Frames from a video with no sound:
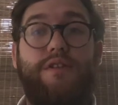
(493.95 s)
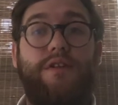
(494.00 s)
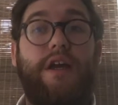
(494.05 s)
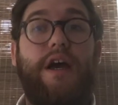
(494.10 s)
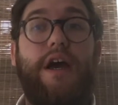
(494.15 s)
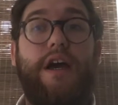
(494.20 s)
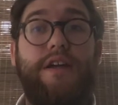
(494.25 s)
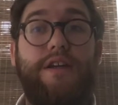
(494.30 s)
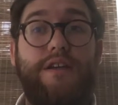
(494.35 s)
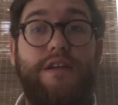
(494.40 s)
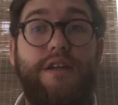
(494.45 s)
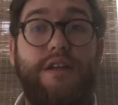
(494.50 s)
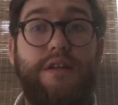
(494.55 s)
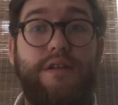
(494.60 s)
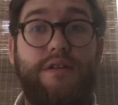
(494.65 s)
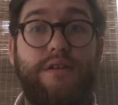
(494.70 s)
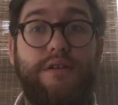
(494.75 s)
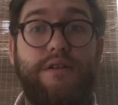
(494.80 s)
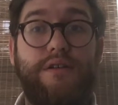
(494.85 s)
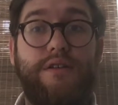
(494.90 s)
9
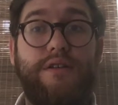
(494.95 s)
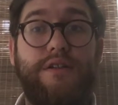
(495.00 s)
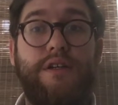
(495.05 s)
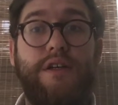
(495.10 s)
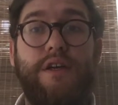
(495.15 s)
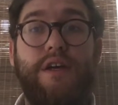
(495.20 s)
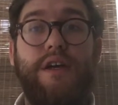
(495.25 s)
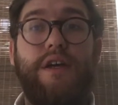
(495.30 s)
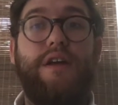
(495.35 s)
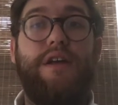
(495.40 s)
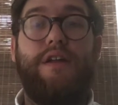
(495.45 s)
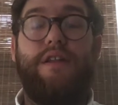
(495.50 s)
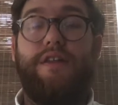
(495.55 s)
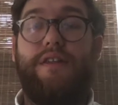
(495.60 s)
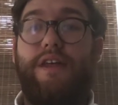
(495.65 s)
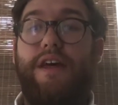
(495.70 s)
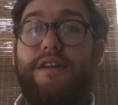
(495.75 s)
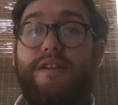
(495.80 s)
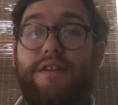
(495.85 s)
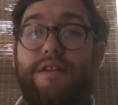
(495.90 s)
years.
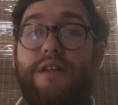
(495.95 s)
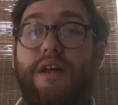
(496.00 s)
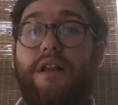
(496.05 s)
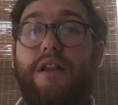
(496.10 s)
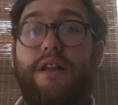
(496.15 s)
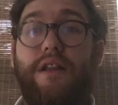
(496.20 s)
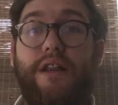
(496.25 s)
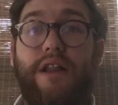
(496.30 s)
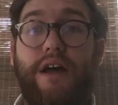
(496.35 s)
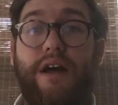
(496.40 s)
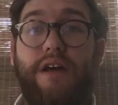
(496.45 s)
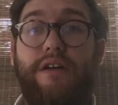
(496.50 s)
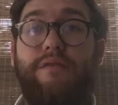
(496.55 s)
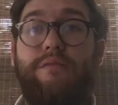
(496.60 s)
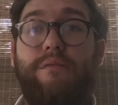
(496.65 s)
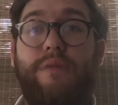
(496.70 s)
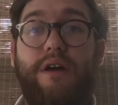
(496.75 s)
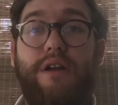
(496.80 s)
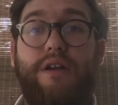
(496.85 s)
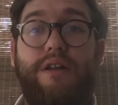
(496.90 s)
That's a lot of
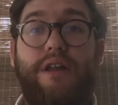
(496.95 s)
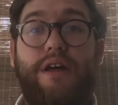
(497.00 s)
money.